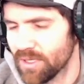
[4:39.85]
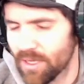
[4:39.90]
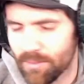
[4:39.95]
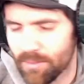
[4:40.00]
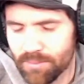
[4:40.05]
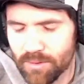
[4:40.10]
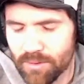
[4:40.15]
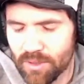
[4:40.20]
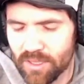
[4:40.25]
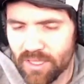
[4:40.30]

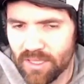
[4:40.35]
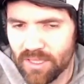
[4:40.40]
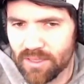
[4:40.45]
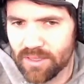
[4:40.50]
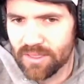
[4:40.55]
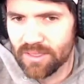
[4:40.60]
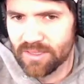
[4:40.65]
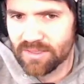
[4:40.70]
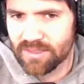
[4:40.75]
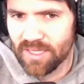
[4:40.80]
up your
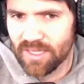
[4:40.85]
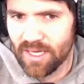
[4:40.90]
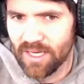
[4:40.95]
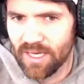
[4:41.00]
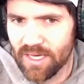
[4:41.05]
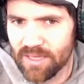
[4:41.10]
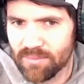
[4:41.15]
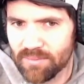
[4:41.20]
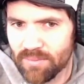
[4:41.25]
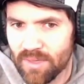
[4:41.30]
healing
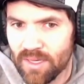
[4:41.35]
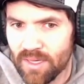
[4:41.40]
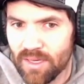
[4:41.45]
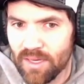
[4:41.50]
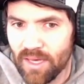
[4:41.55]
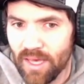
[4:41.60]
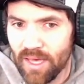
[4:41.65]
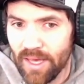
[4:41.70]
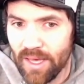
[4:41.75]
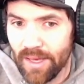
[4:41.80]
time
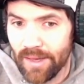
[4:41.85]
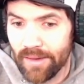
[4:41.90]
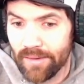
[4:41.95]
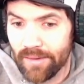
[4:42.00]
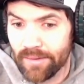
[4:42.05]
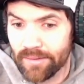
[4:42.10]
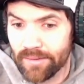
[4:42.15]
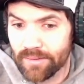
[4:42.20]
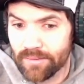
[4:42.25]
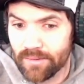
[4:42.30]

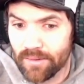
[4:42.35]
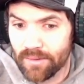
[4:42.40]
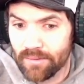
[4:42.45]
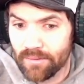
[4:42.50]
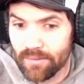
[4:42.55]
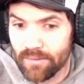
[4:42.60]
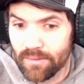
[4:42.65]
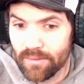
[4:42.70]
and